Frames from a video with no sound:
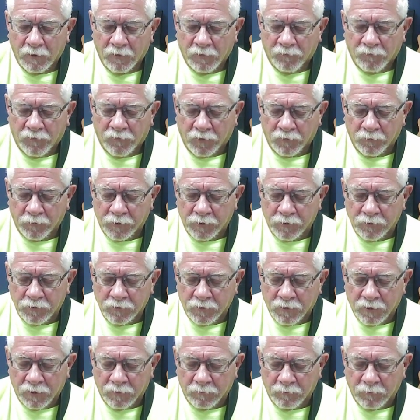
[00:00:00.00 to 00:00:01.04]
Father, we do
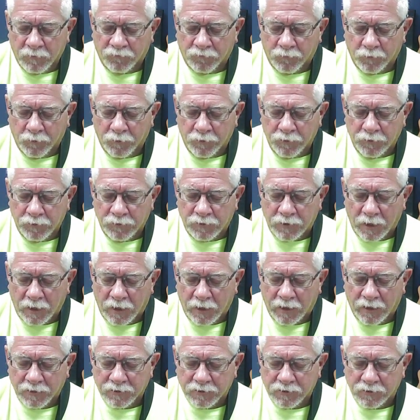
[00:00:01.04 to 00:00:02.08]
come before you to
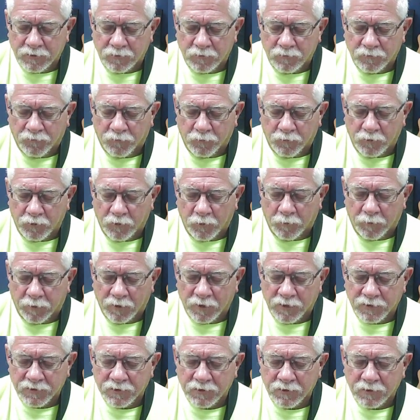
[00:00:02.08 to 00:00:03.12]
ask you for your
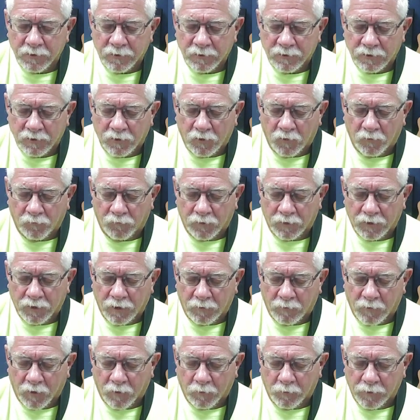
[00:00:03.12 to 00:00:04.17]
blessing to
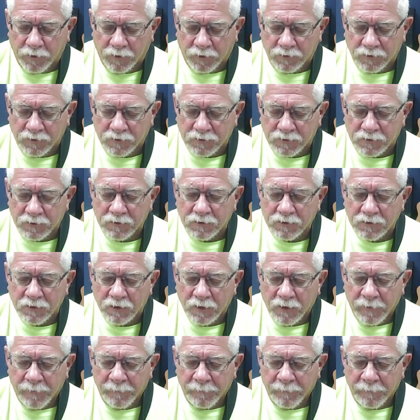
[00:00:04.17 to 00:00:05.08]
overcome our weaknesses